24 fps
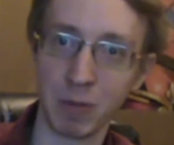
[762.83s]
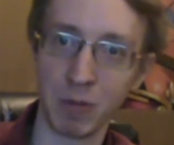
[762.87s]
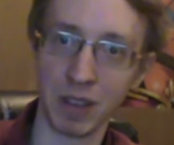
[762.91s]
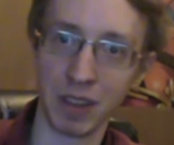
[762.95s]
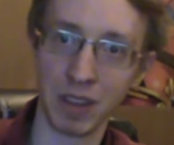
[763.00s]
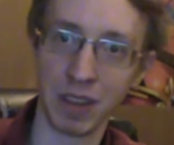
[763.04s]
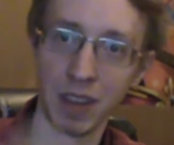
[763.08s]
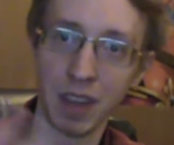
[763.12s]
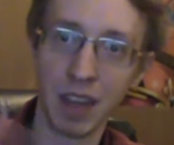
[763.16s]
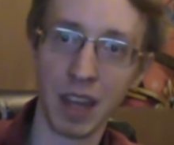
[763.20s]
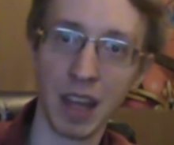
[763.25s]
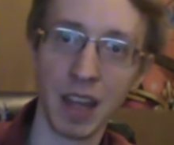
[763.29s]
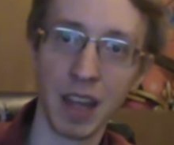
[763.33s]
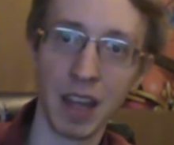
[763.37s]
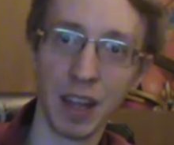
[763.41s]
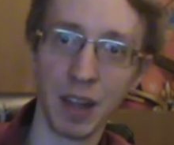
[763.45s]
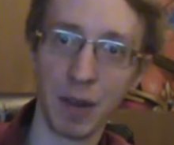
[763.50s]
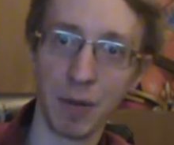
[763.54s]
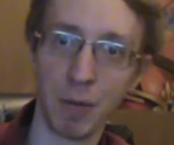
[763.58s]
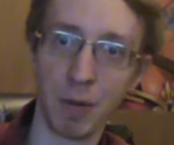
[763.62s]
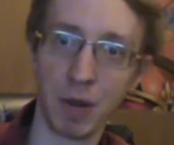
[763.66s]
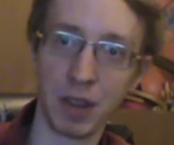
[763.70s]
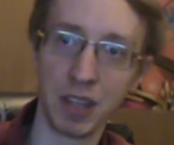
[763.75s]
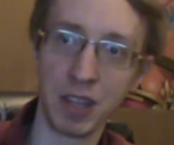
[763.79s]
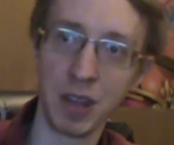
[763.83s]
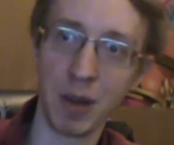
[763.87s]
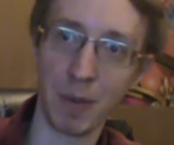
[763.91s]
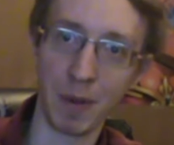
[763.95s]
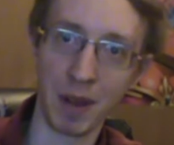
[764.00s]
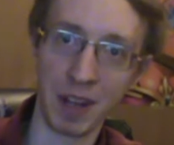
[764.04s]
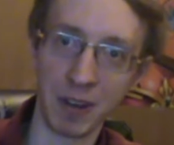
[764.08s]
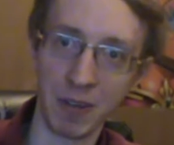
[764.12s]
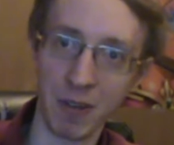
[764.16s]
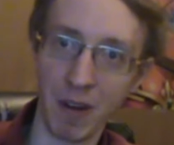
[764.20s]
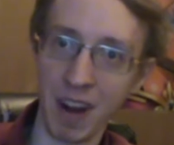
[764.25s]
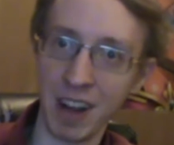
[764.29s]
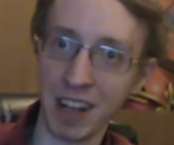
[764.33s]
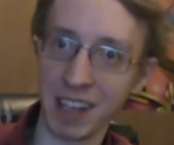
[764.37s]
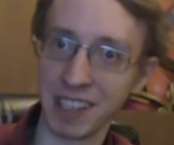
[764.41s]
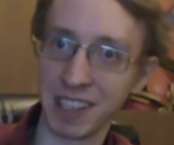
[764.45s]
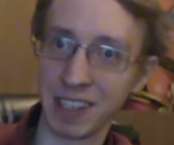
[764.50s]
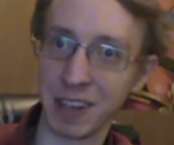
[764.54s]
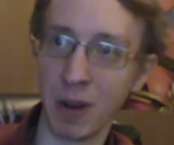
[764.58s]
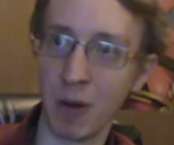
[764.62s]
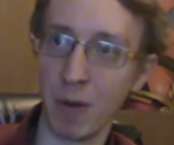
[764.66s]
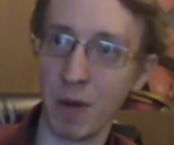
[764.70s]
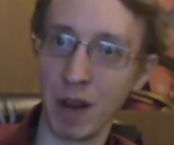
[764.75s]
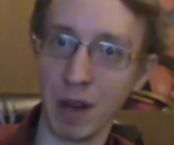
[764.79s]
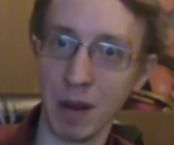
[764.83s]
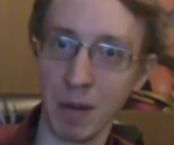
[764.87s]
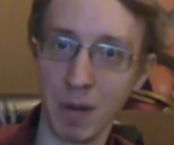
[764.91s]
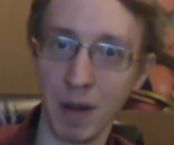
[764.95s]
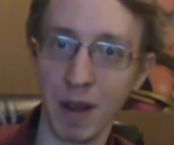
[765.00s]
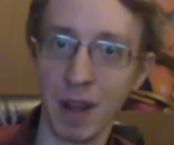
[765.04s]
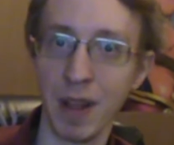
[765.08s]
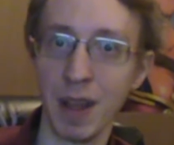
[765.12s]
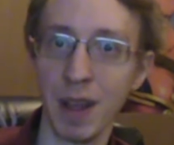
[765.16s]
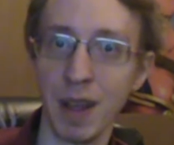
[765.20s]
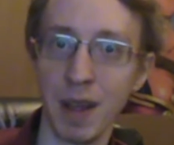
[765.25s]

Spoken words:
with the opening credits going,